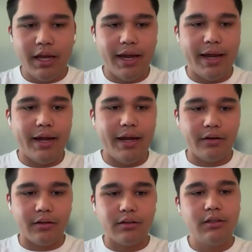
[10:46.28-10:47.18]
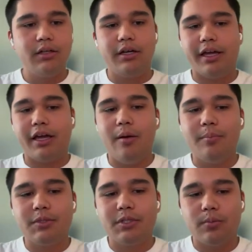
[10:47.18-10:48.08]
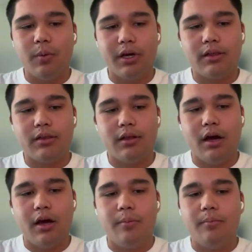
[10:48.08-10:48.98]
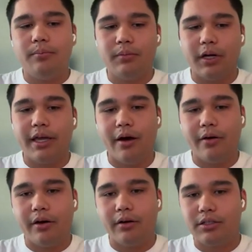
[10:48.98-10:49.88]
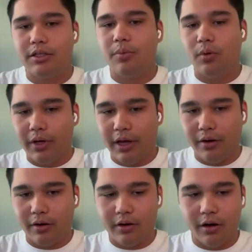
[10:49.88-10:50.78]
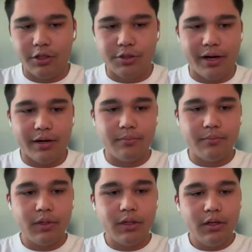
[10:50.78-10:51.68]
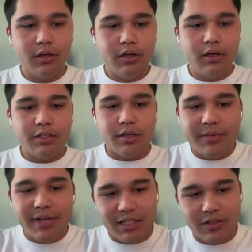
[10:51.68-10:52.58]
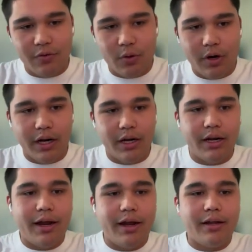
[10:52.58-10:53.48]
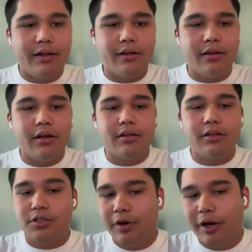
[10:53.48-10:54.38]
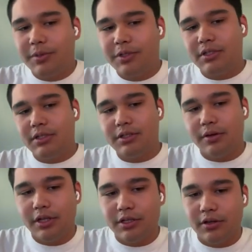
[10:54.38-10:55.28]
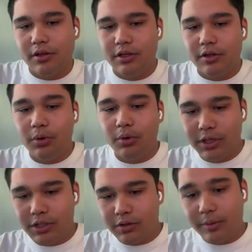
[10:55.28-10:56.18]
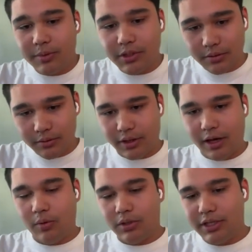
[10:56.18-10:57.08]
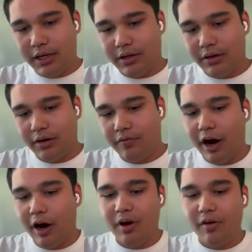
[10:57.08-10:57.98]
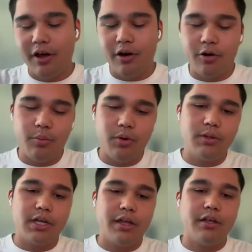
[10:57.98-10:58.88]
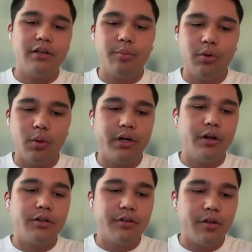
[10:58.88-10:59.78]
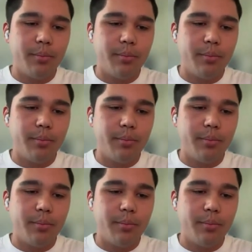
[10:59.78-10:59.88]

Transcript: And it comes with a counter, a simple counter contract, some tests for it, and scripts. So these are the deploy scripts that will take your environment variables and then deploy it onto the